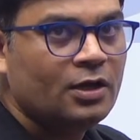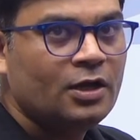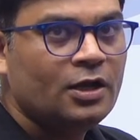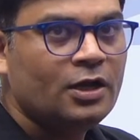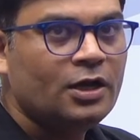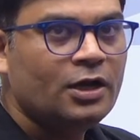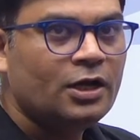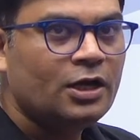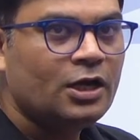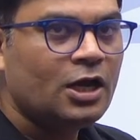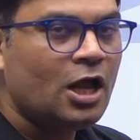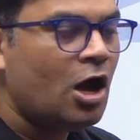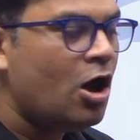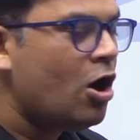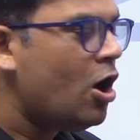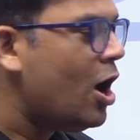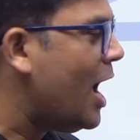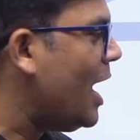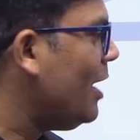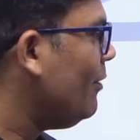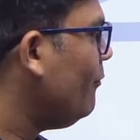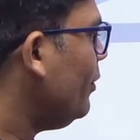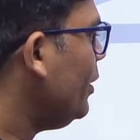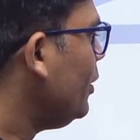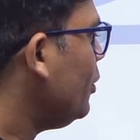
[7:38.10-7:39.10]
Now
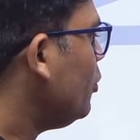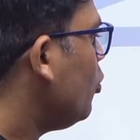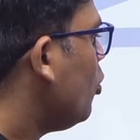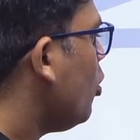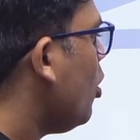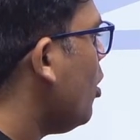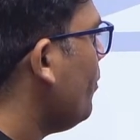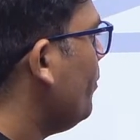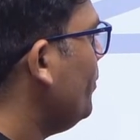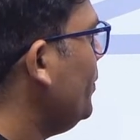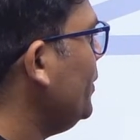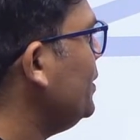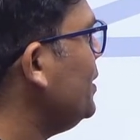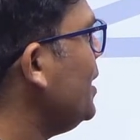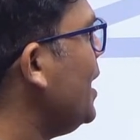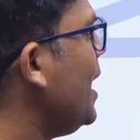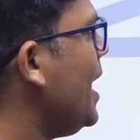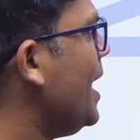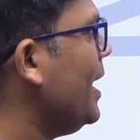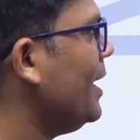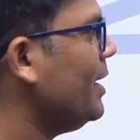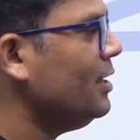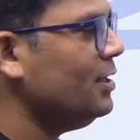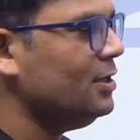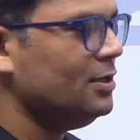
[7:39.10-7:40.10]
I will copy the
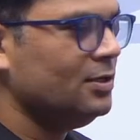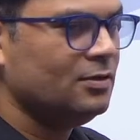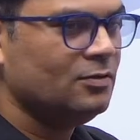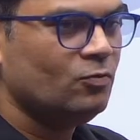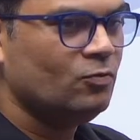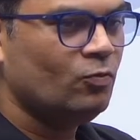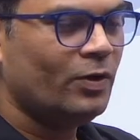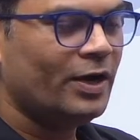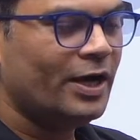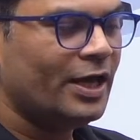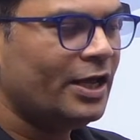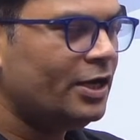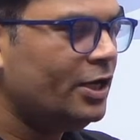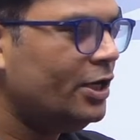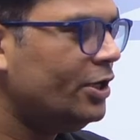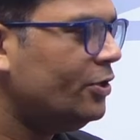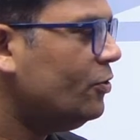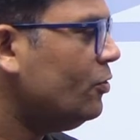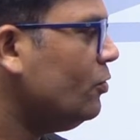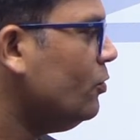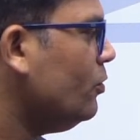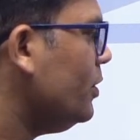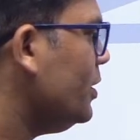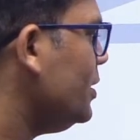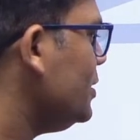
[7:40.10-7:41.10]
angle. What I need to do is